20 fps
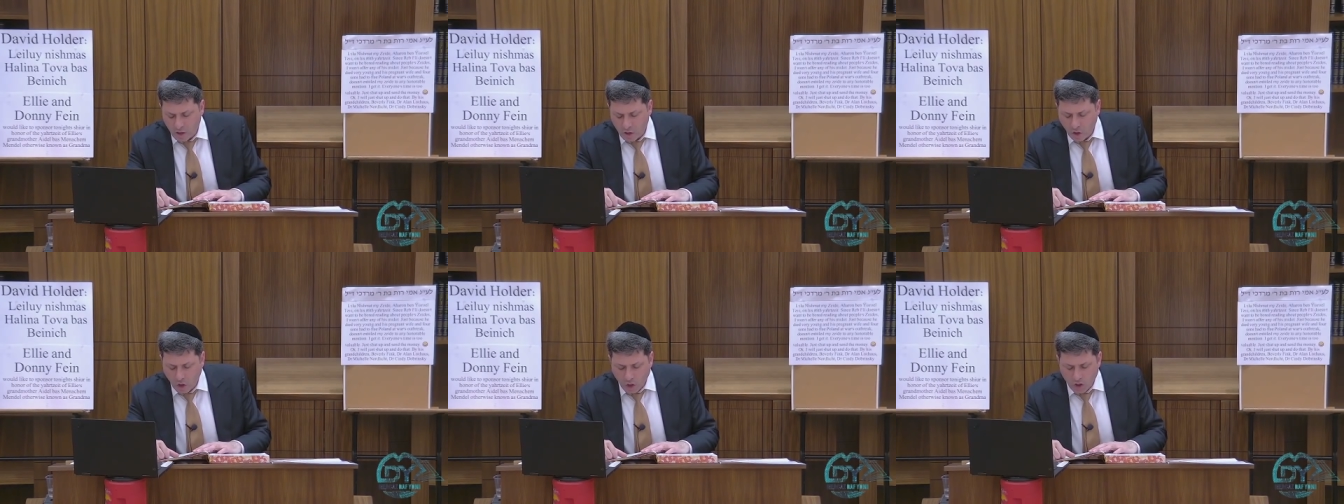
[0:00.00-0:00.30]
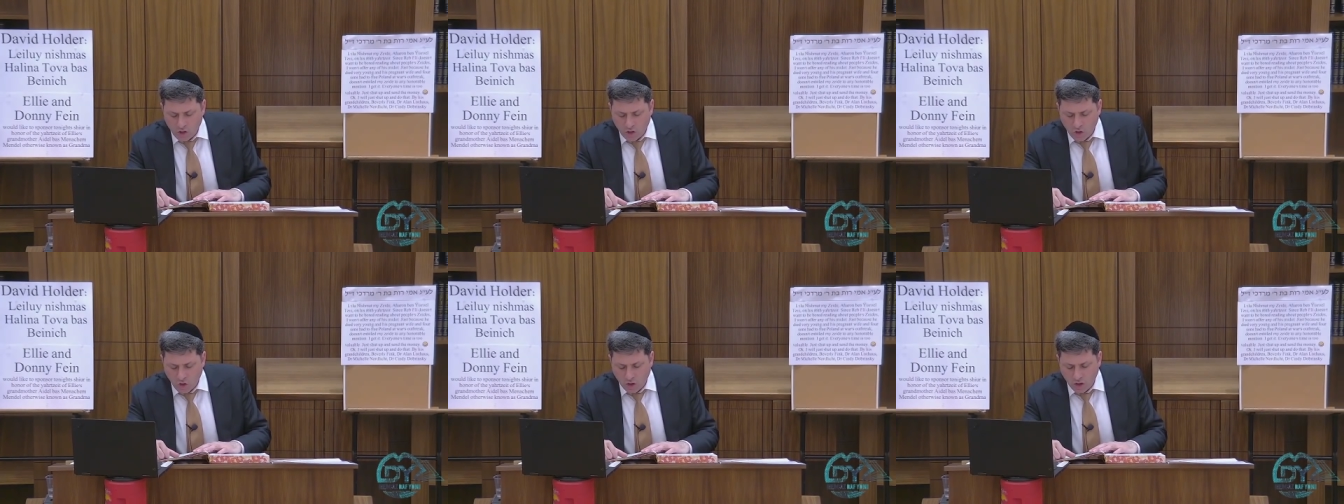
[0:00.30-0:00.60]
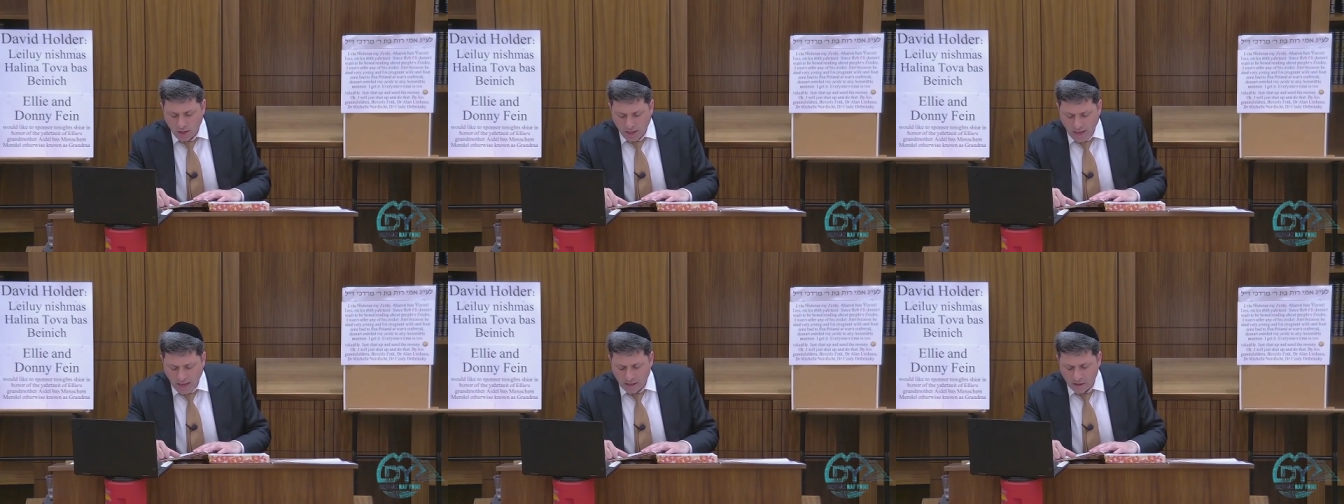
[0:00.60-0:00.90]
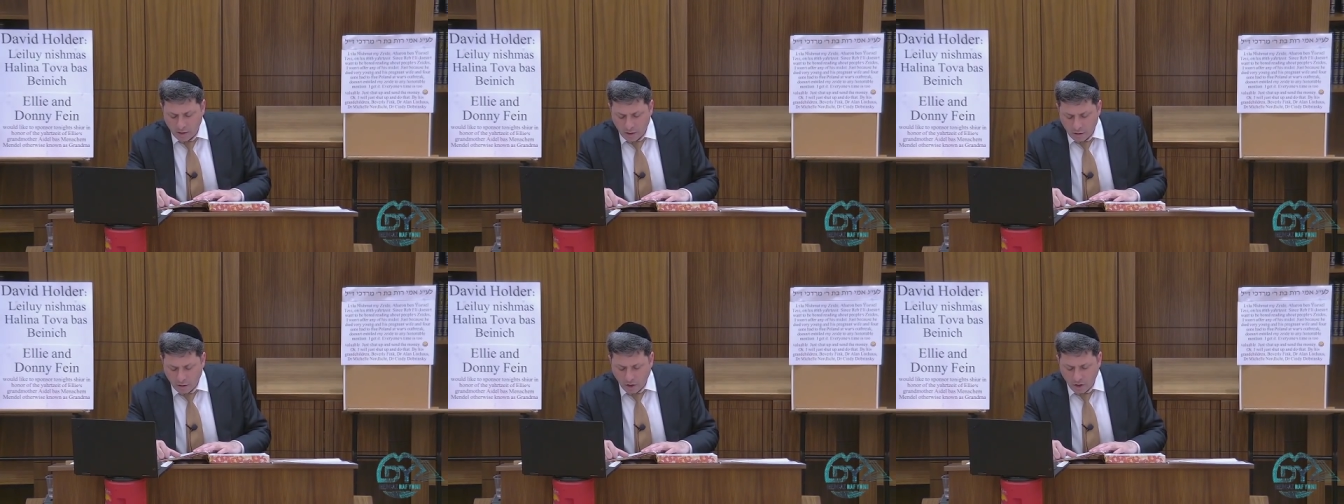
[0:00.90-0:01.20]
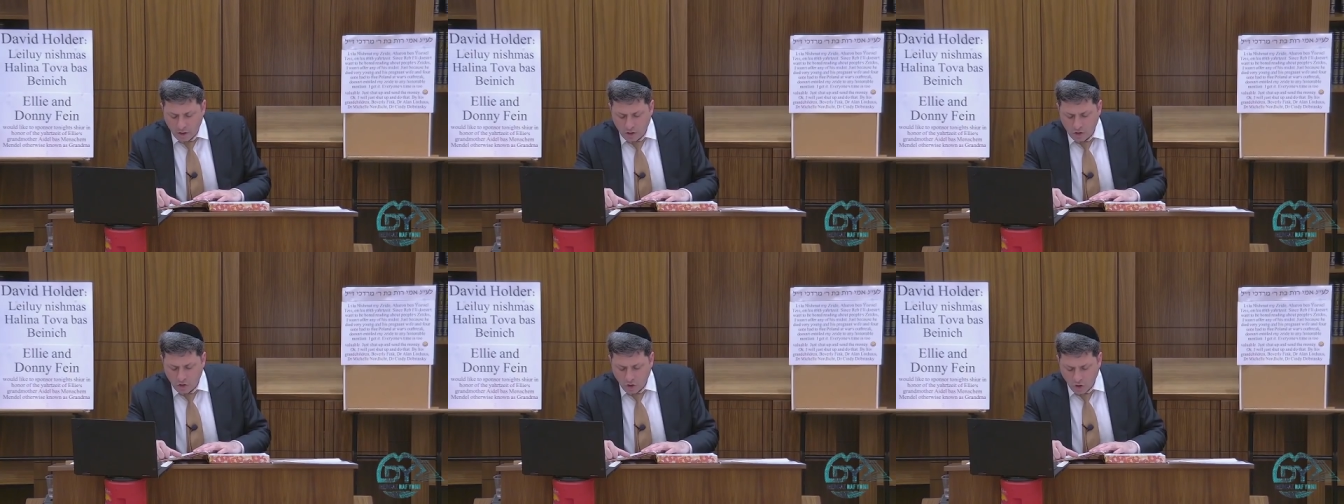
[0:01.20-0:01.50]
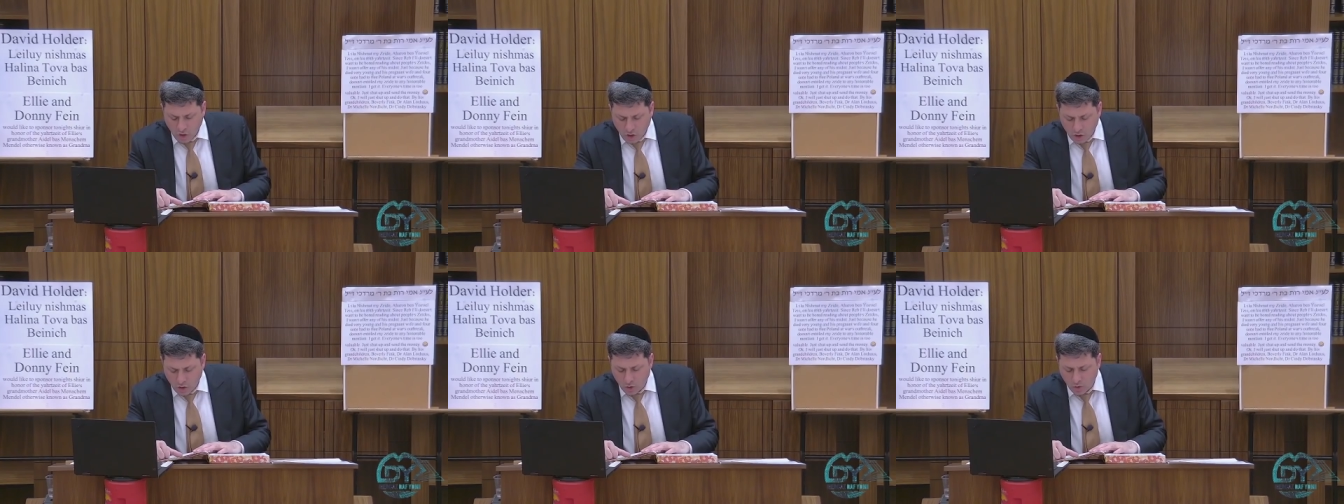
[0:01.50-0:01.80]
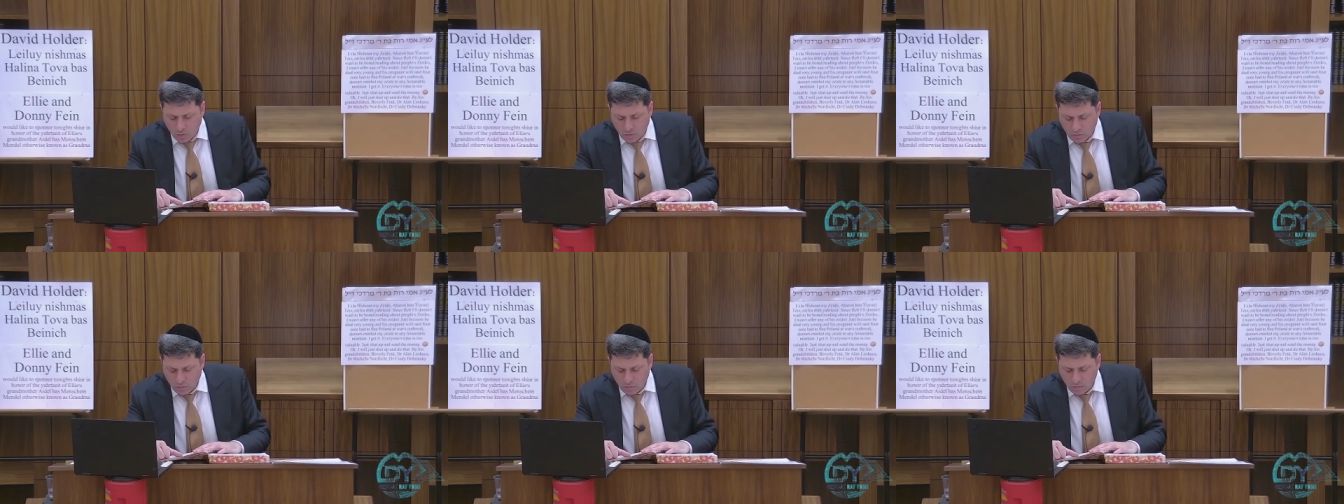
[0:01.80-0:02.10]
lo soichal, lo
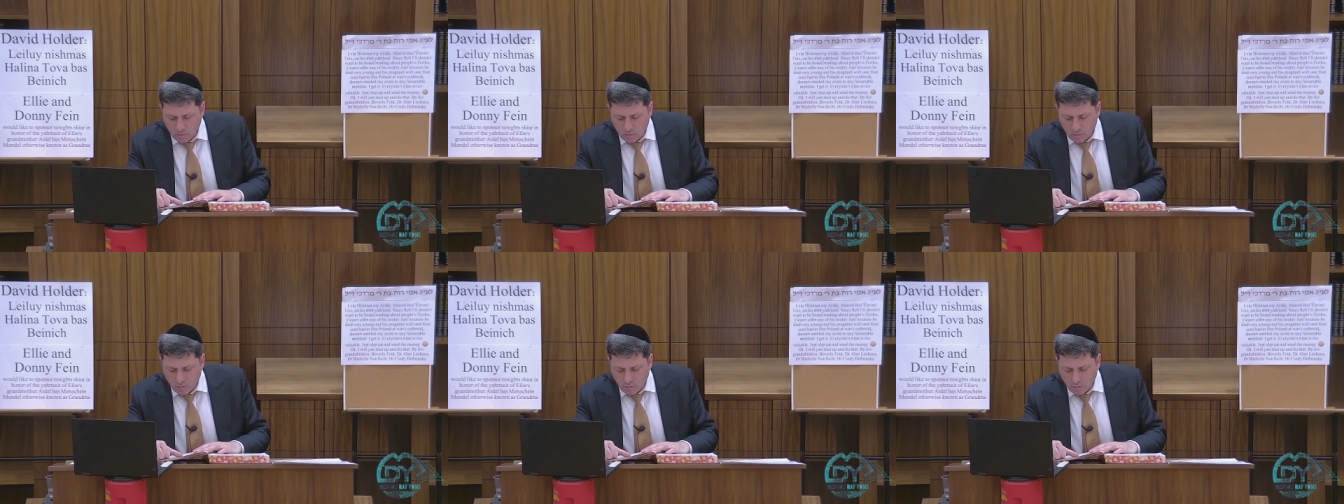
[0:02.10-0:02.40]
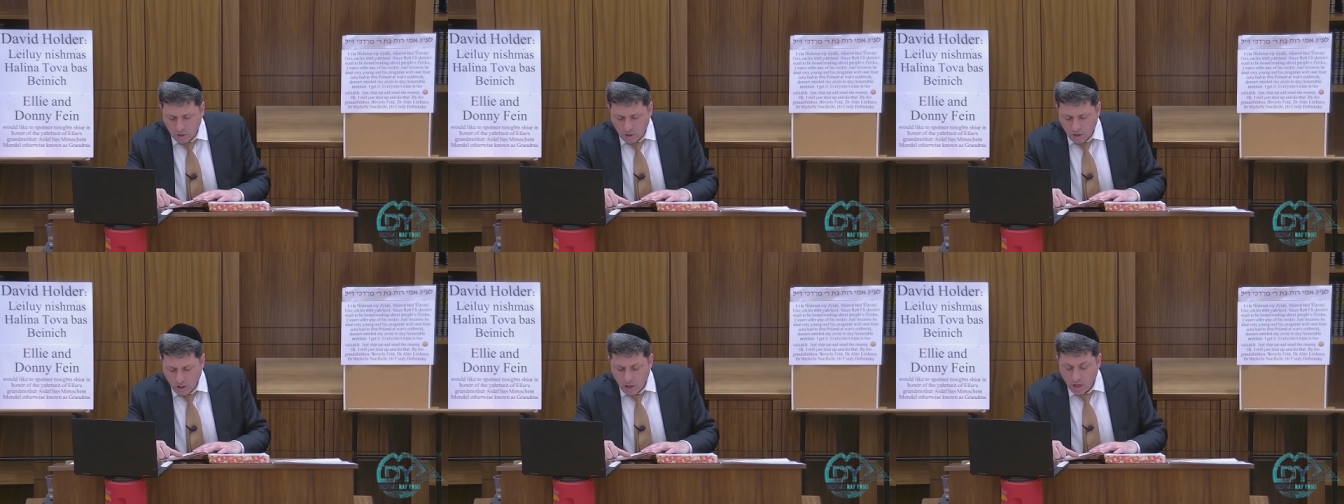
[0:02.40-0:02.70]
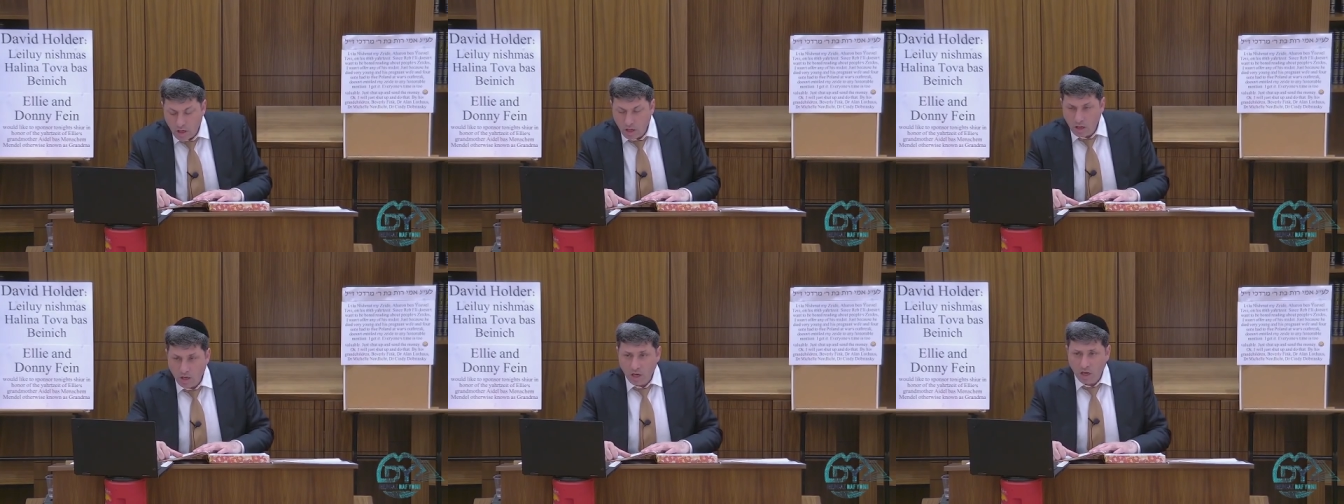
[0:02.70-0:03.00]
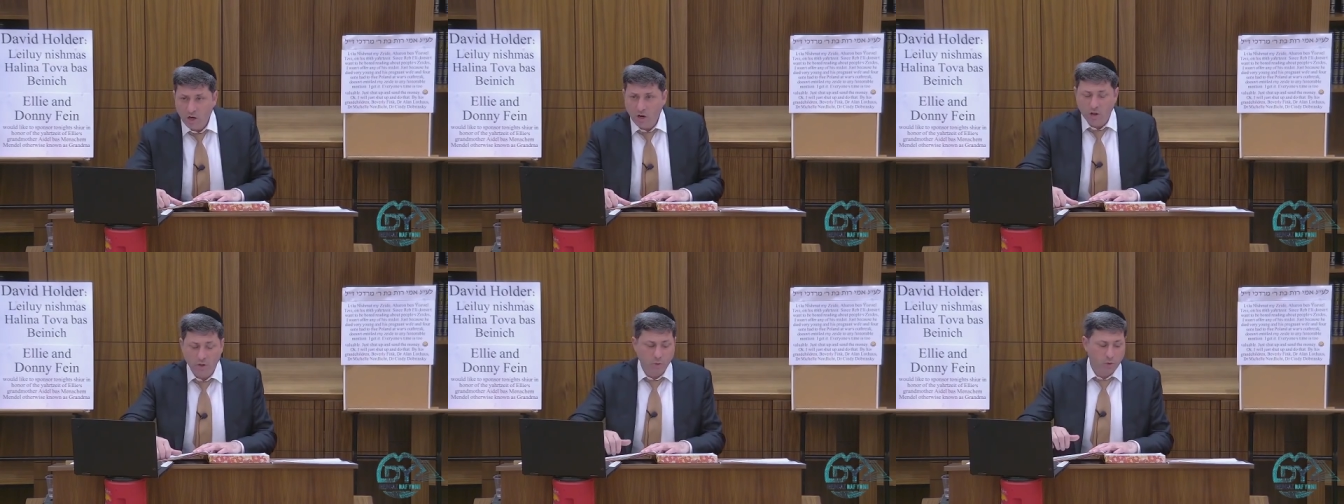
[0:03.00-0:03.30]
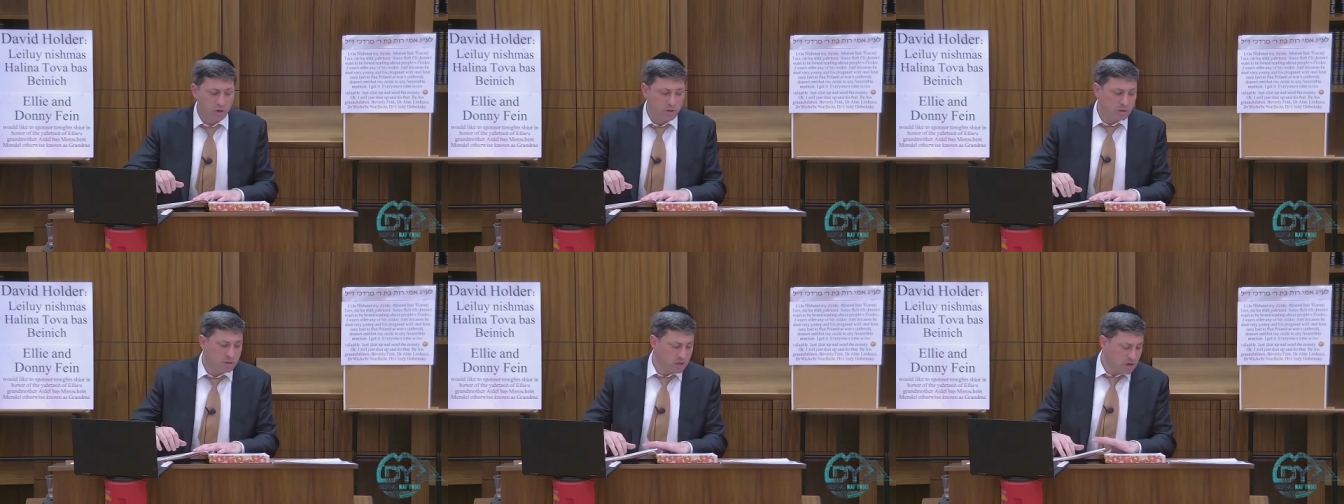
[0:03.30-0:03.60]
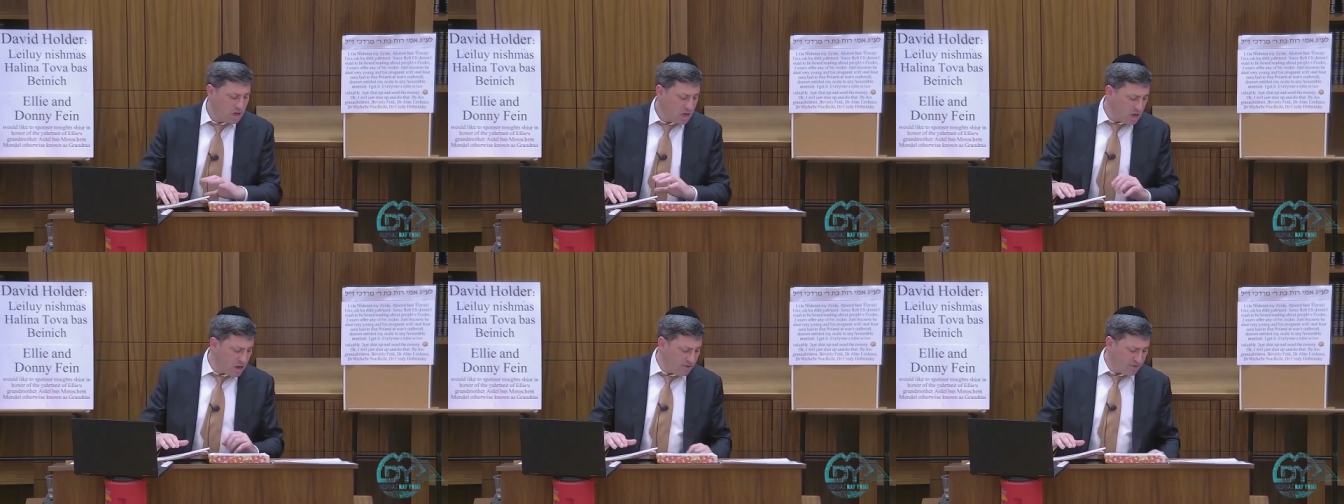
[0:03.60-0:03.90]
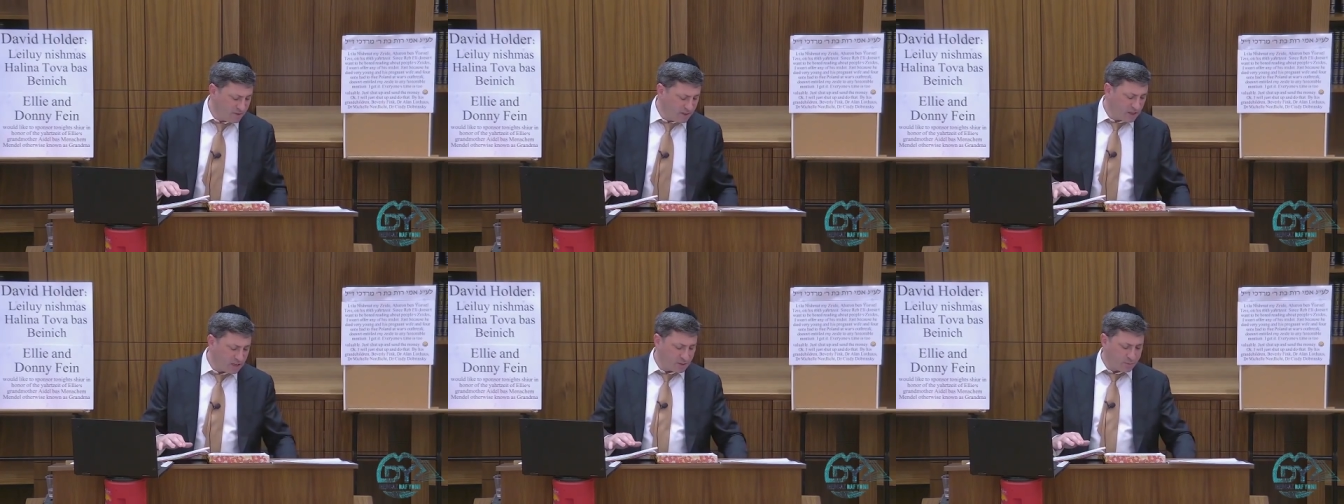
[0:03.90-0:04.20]
soichlu. In other words,
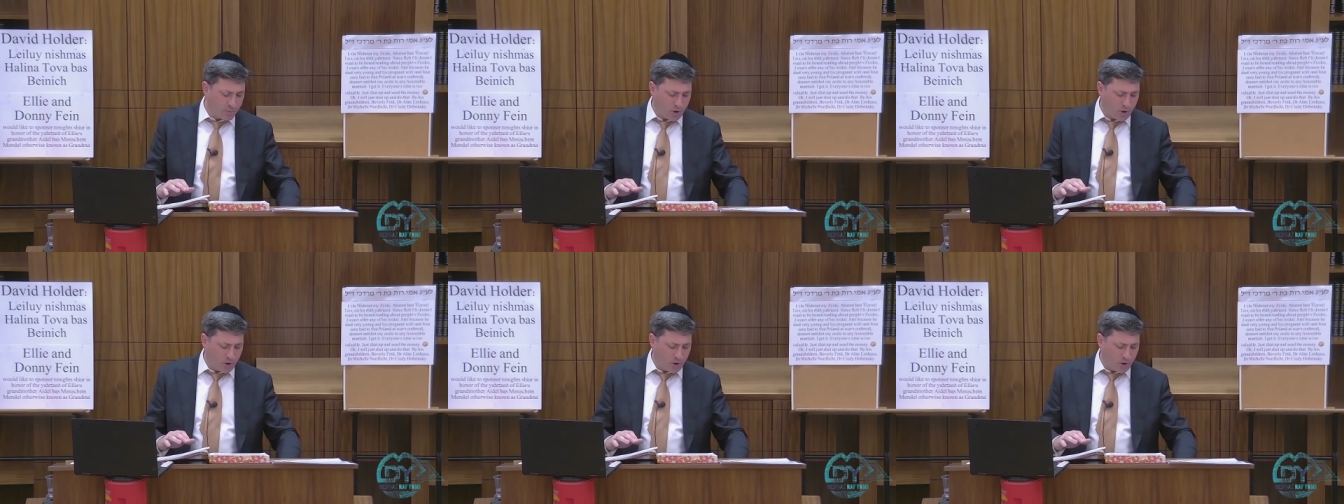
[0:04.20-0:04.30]
if this